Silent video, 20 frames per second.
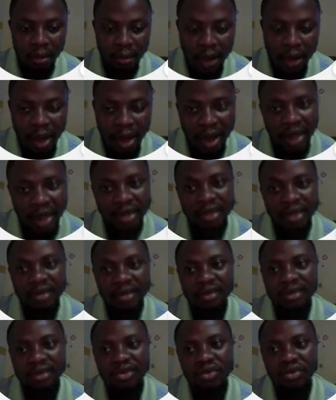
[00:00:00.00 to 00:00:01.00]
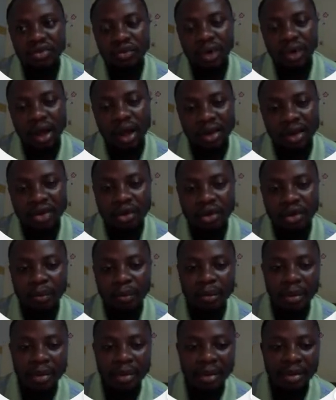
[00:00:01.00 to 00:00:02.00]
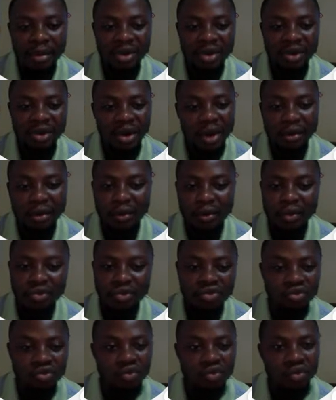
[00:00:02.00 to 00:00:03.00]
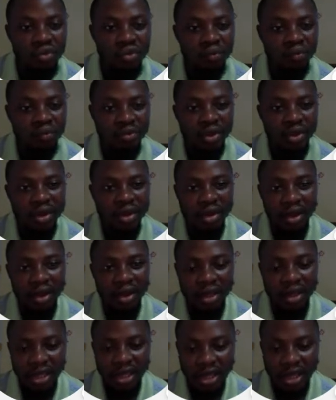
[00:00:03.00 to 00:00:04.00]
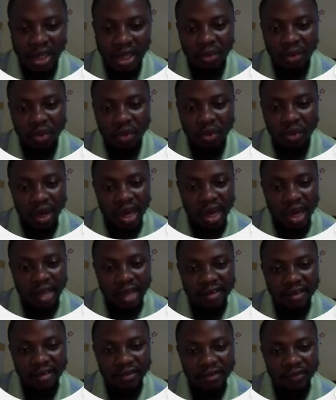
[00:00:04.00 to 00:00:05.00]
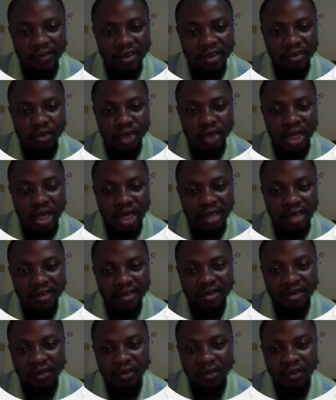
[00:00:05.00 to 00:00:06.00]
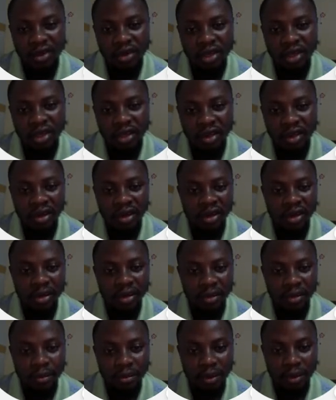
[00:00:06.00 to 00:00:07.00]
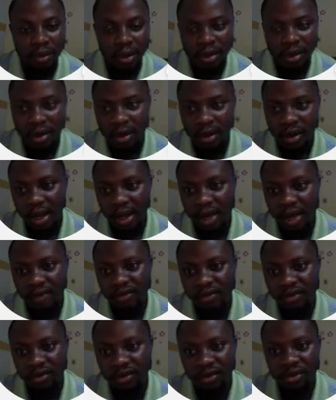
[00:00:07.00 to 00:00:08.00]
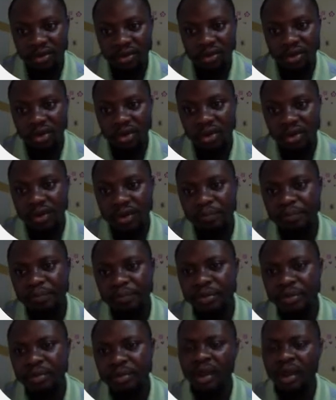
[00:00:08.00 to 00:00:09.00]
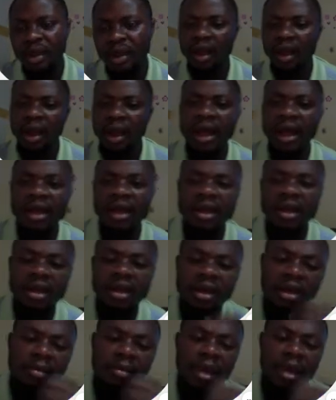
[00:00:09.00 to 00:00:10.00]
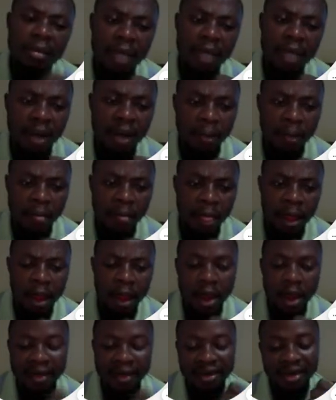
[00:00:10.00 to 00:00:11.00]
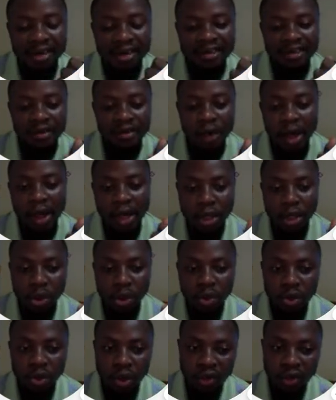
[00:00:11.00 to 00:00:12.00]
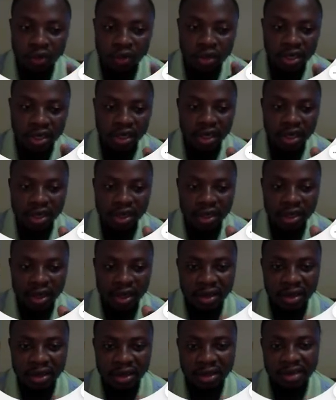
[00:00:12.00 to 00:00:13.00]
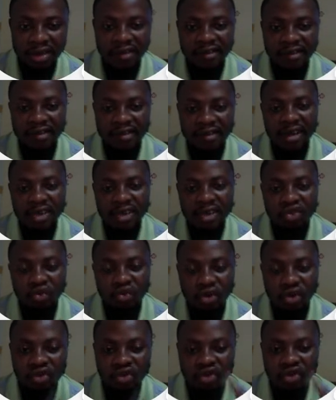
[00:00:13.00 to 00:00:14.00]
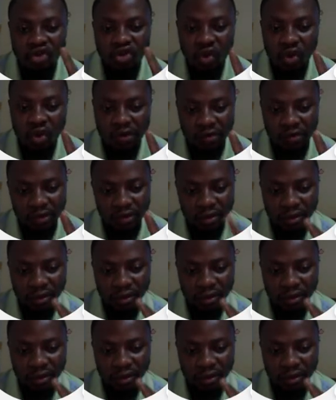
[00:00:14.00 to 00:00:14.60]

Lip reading: and you add your payment method, and you're good to go. Each time you do an ad, Facebook charges you for the ads you're running. And remember, the reason why I showed you how to create a link is to reduce cost.